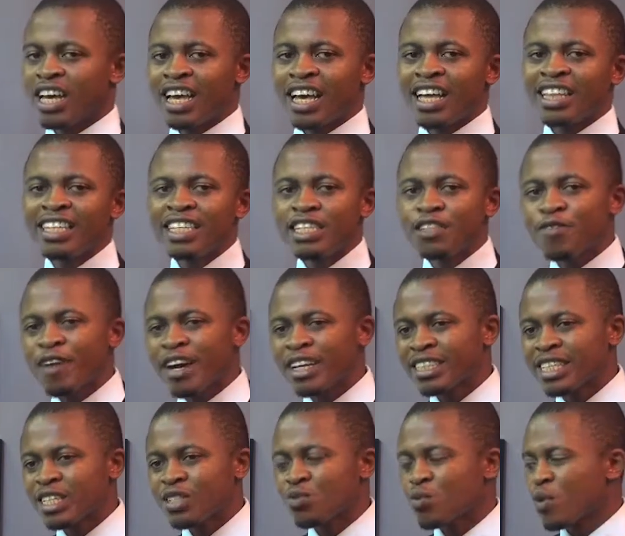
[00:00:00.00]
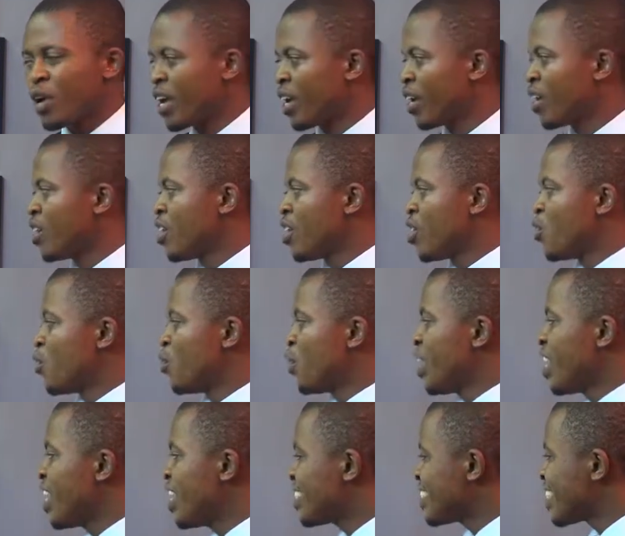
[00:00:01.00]
And these factors were
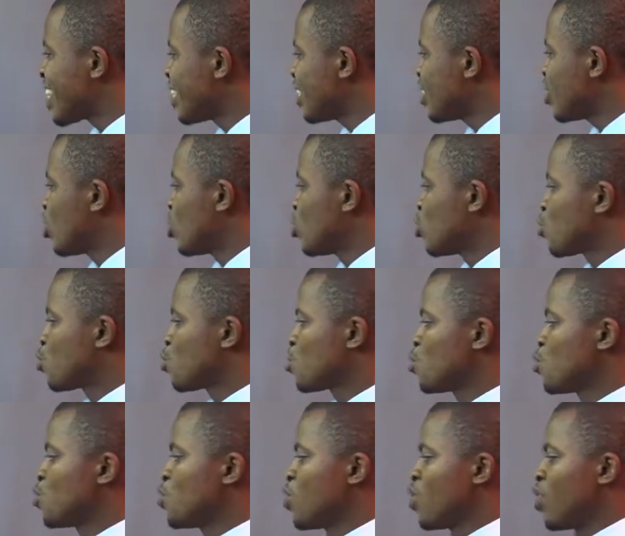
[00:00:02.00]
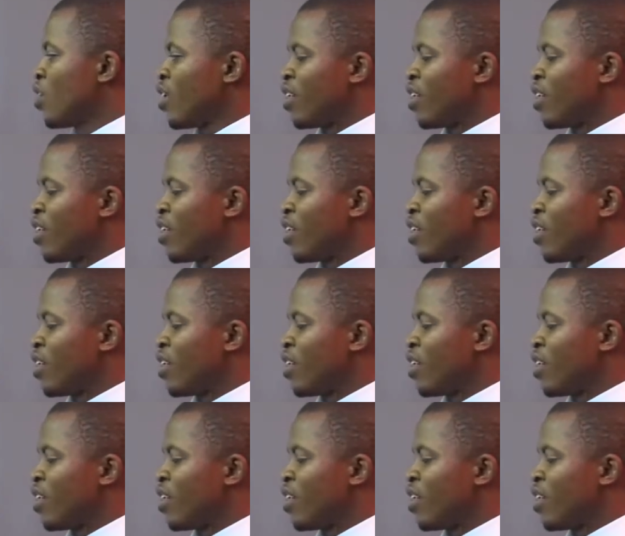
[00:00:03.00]
related to